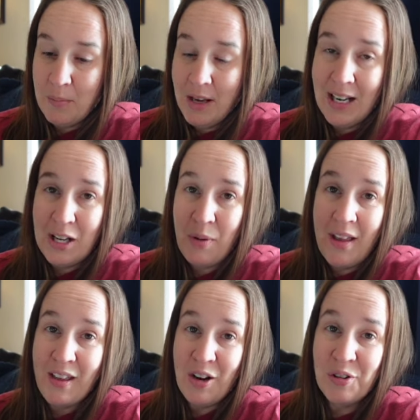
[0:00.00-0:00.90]
But
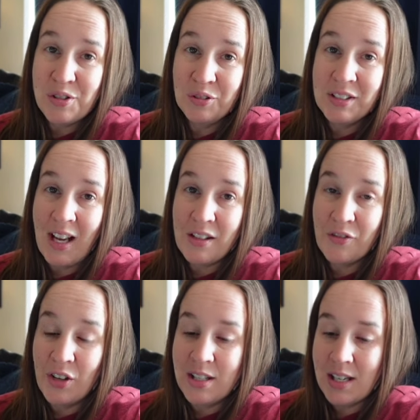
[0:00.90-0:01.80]
anyway, they all sold together
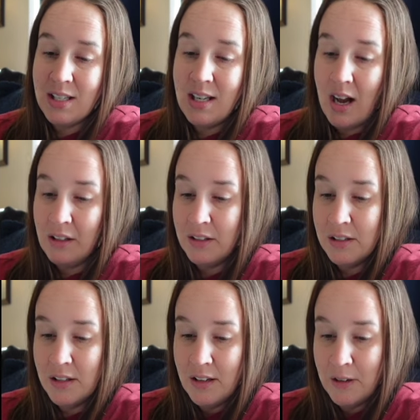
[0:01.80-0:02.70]
for $60.